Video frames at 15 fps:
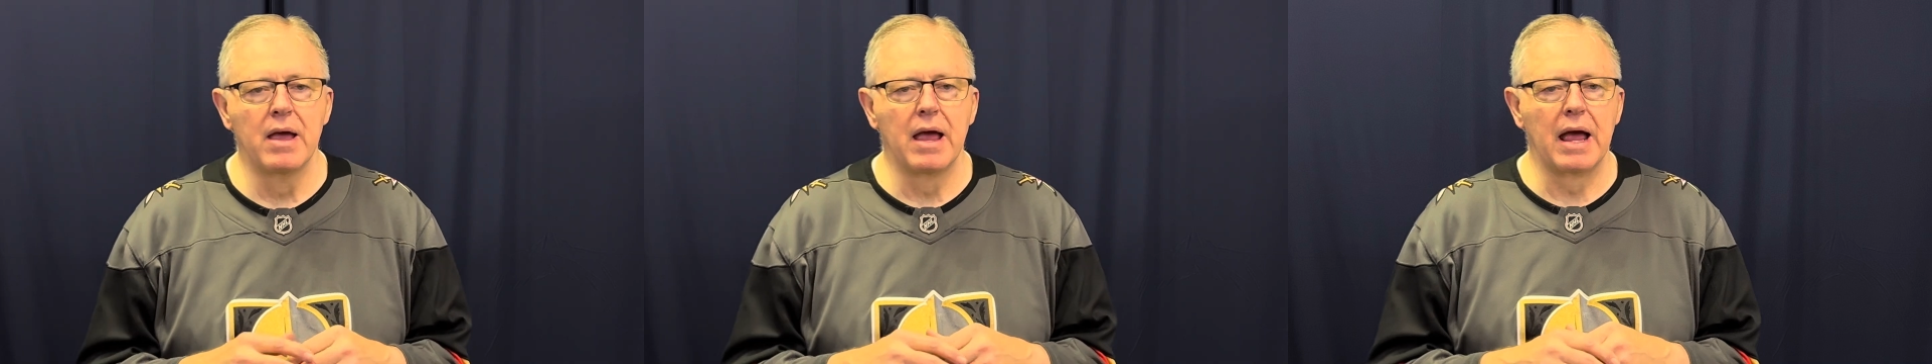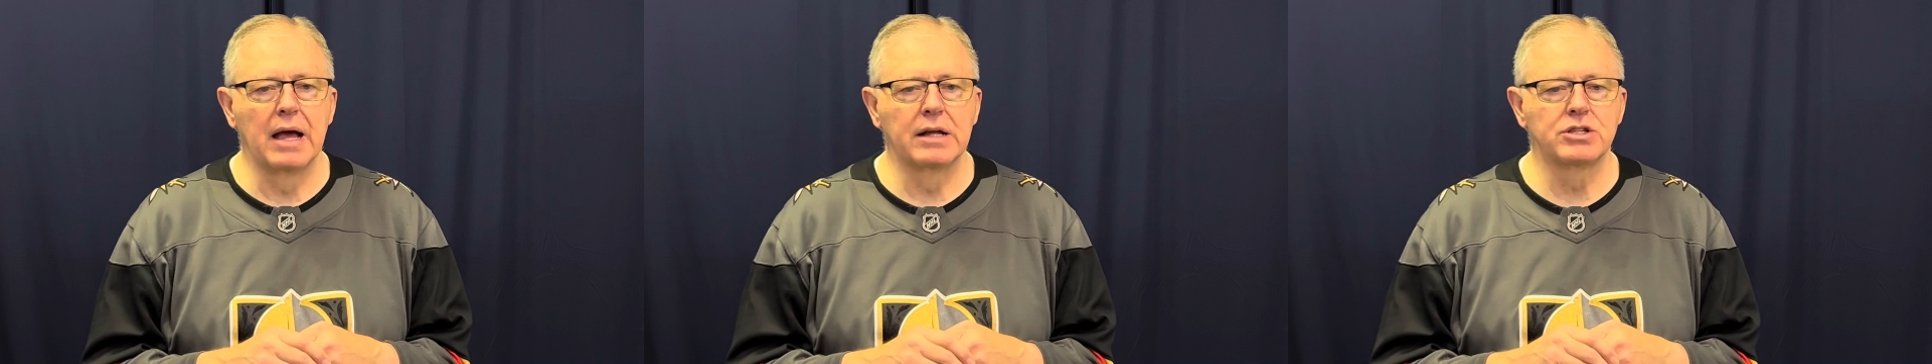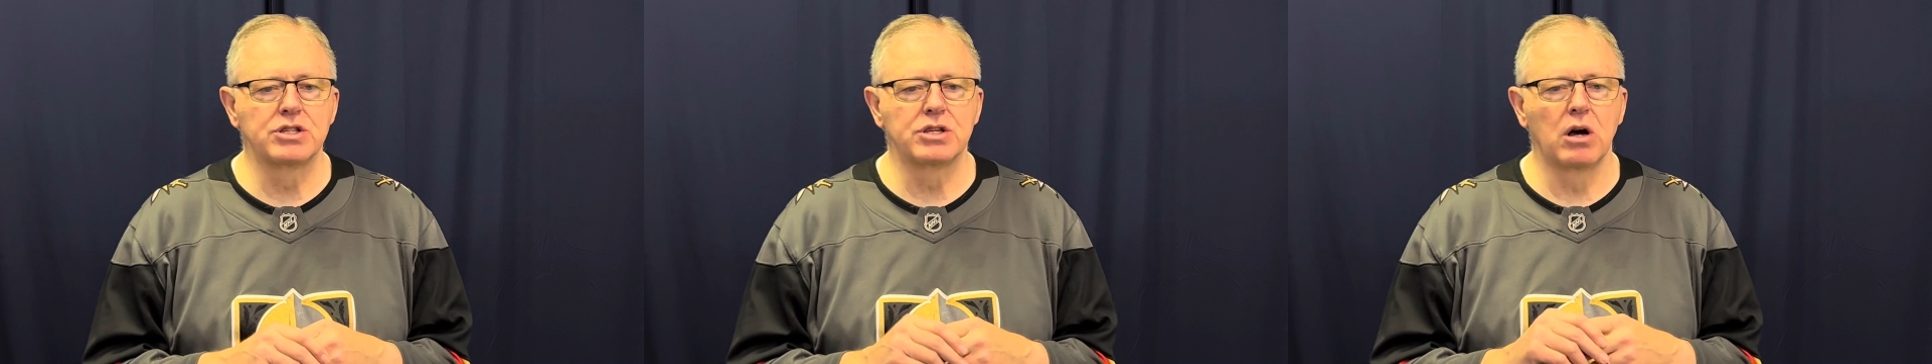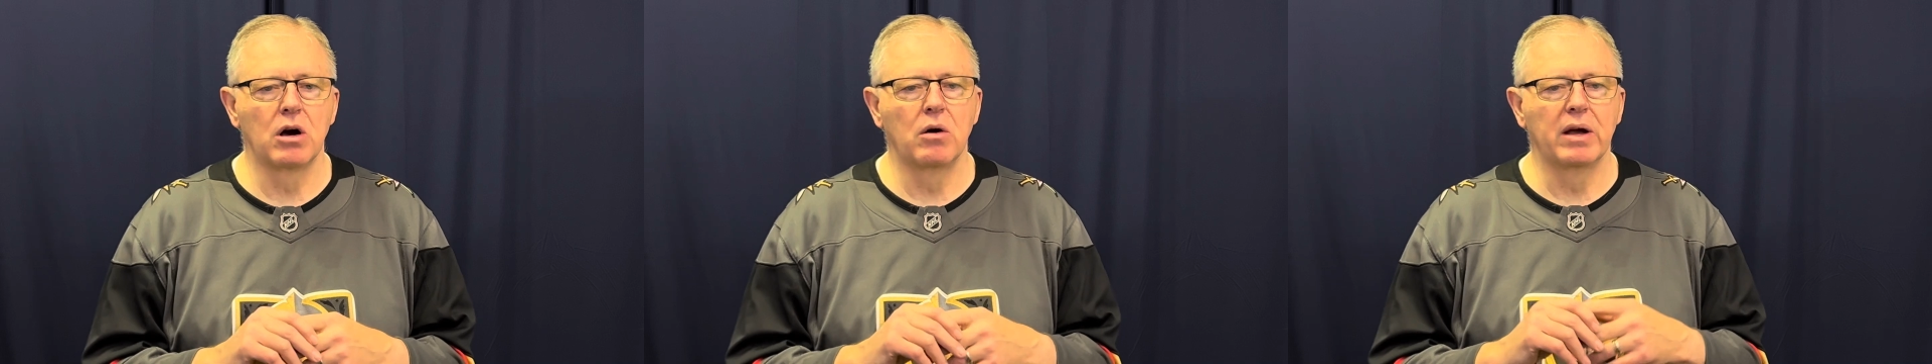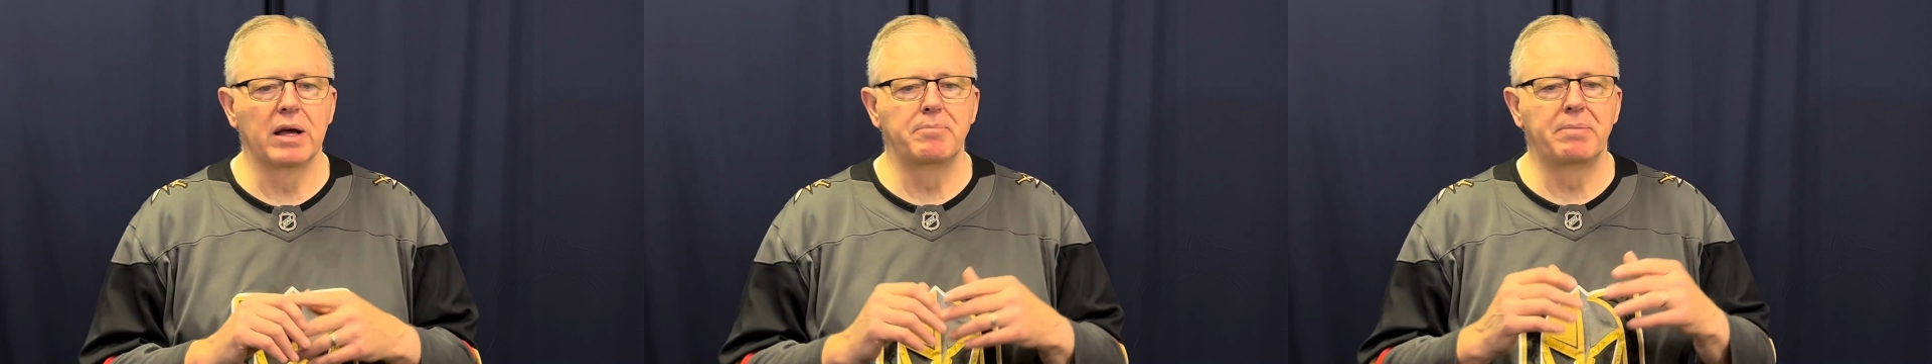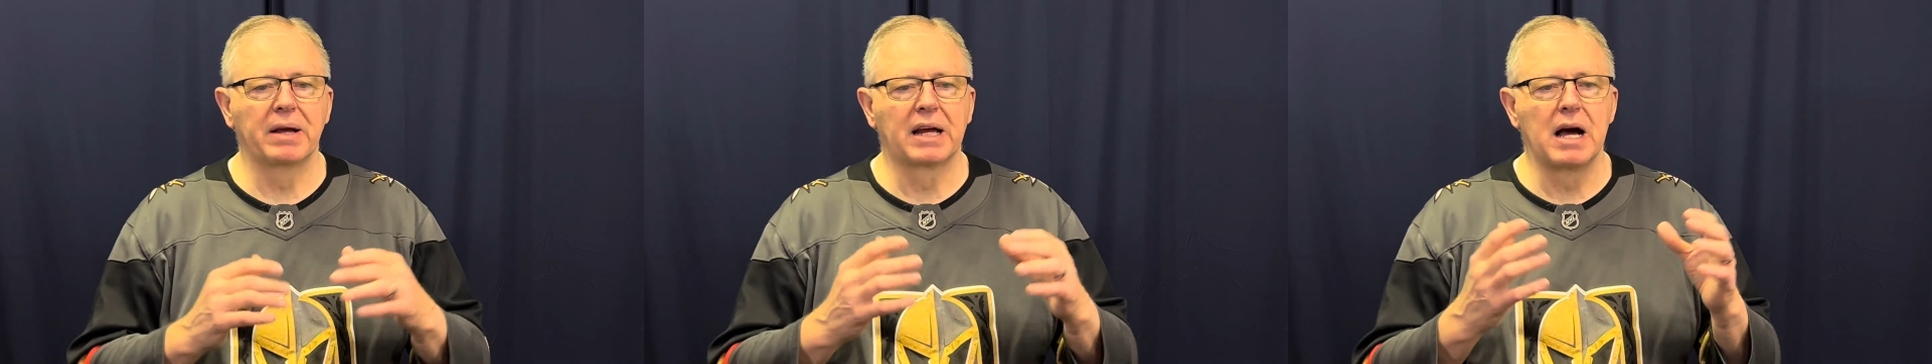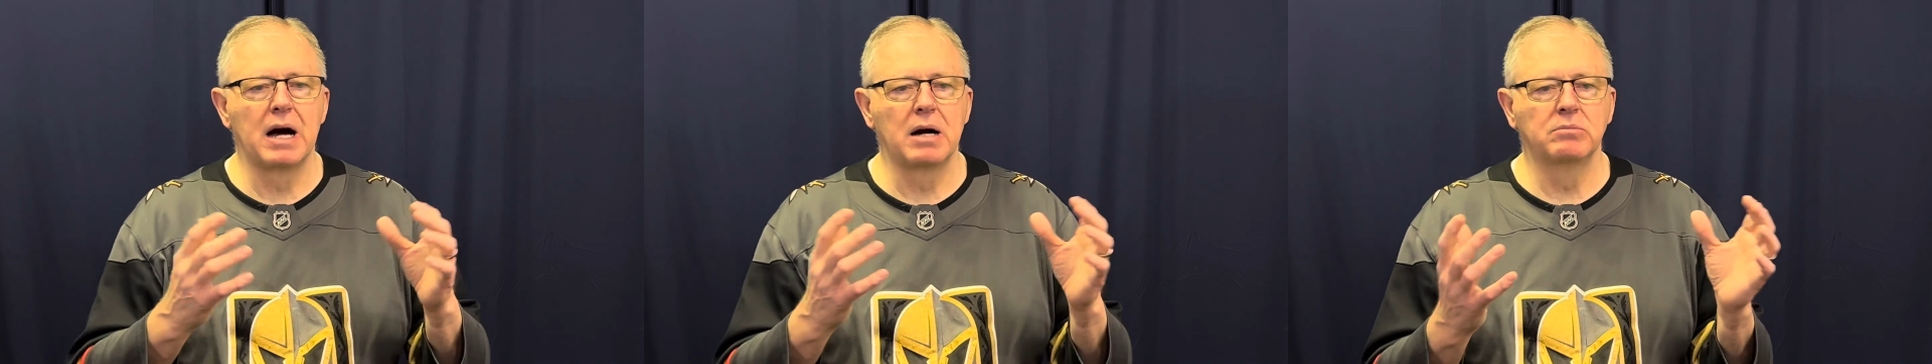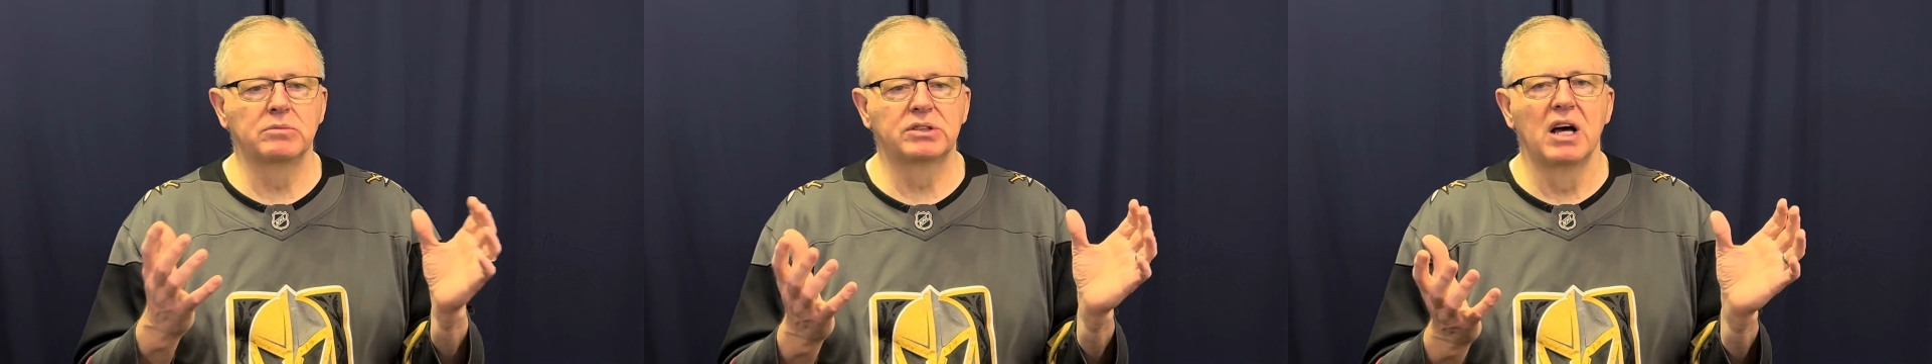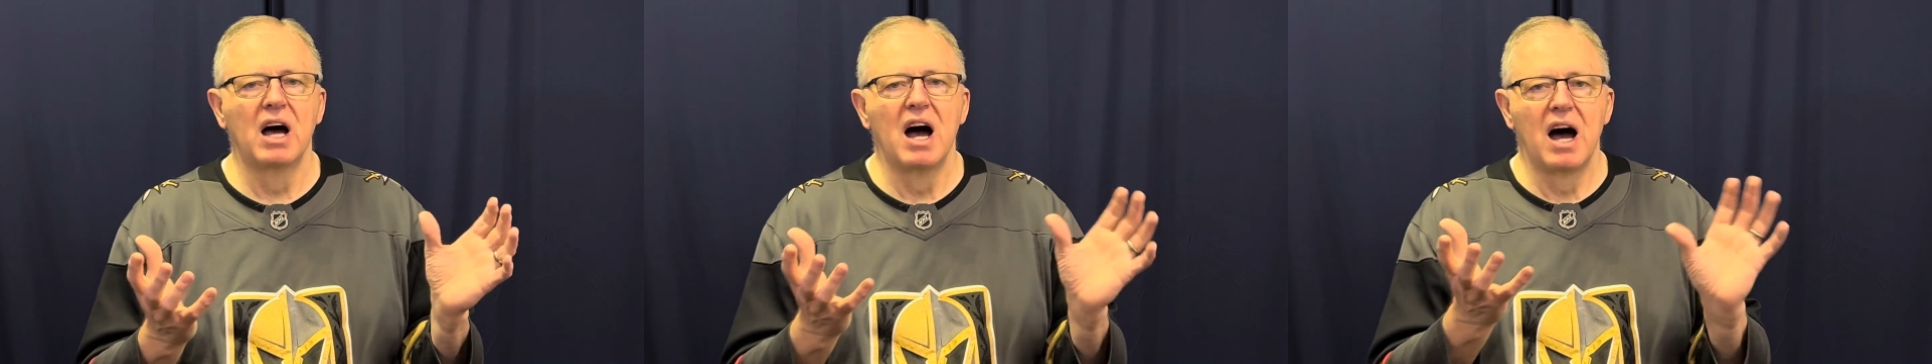And so it becomes